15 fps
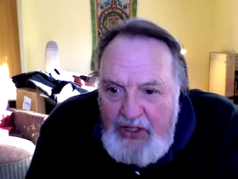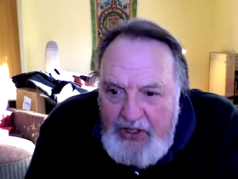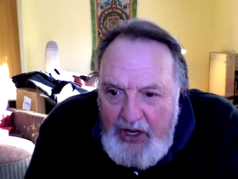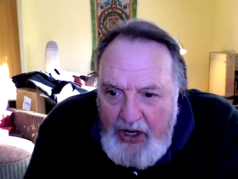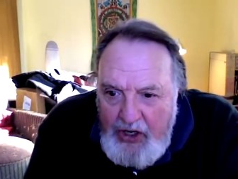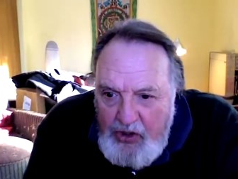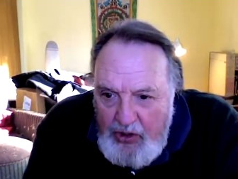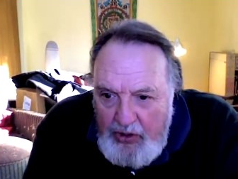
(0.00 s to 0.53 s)

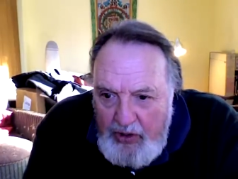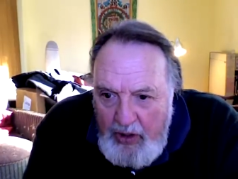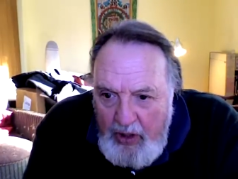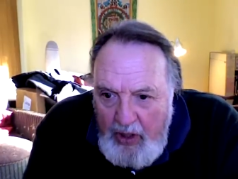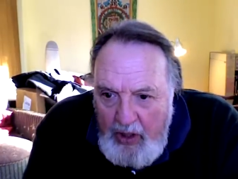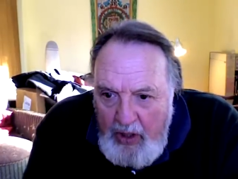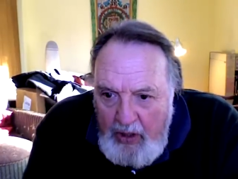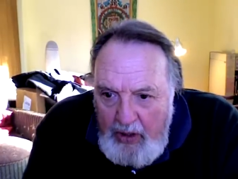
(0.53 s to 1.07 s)
station
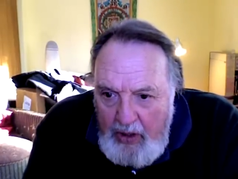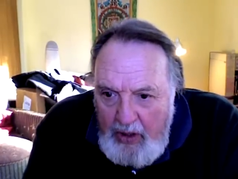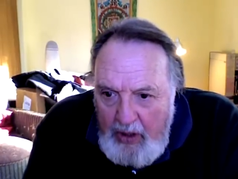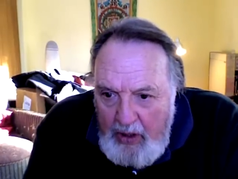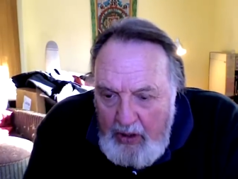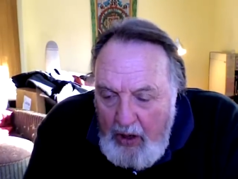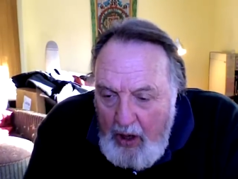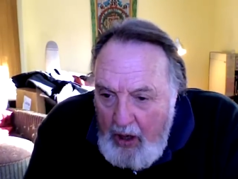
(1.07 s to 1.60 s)

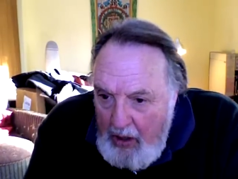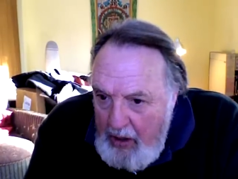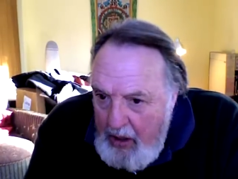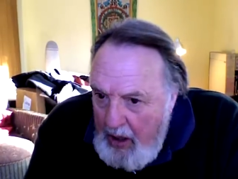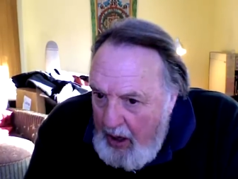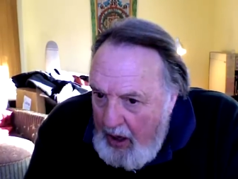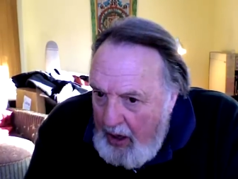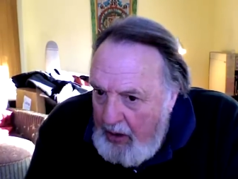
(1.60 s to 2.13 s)
in Hong
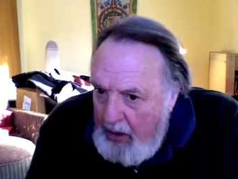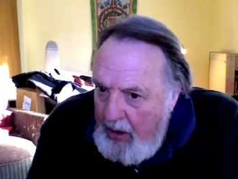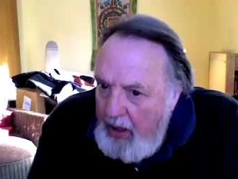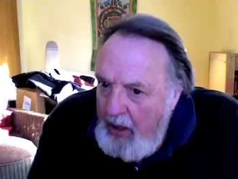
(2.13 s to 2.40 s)
Kong